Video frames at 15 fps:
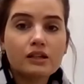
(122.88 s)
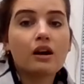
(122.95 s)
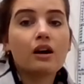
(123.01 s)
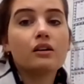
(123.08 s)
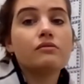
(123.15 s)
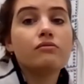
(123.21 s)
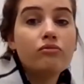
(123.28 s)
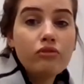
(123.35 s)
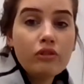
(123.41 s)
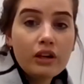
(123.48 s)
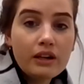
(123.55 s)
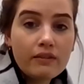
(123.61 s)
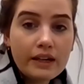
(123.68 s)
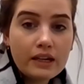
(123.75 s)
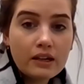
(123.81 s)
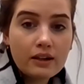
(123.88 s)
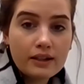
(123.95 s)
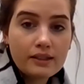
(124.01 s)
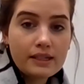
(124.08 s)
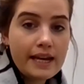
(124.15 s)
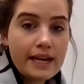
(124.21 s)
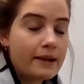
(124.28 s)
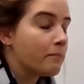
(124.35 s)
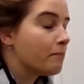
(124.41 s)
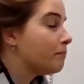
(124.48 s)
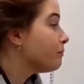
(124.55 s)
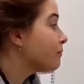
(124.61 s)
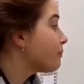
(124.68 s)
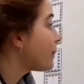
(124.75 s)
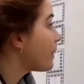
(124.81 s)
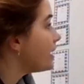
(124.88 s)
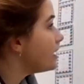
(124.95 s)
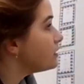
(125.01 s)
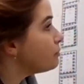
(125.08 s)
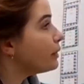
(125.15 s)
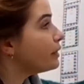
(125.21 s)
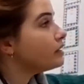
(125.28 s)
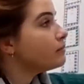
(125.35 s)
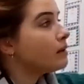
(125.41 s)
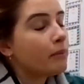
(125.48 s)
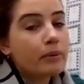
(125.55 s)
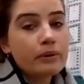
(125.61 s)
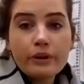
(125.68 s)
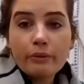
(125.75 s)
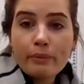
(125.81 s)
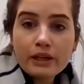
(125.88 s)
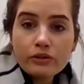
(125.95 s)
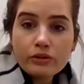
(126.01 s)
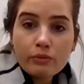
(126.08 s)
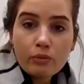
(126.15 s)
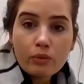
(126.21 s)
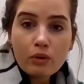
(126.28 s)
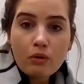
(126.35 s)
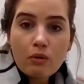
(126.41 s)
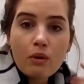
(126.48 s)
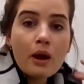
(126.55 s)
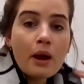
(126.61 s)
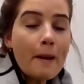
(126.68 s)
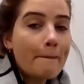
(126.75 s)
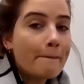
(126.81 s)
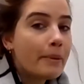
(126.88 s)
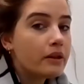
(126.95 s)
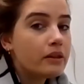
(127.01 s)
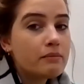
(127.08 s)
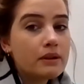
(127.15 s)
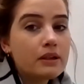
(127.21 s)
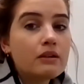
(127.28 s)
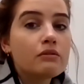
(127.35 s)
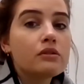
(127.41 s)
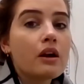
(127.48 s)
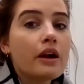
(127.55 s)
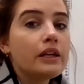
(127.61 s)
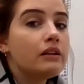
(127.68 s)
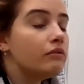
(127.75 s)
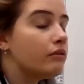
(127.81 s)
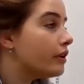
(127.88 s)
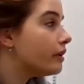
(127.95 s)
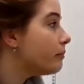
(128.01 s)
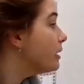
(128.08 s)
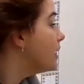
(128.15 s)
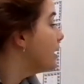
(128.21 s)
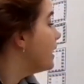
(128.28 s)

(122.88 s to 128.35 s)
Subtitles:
cards really nicely, is put them up on your bedroom wall, put them in your dining room,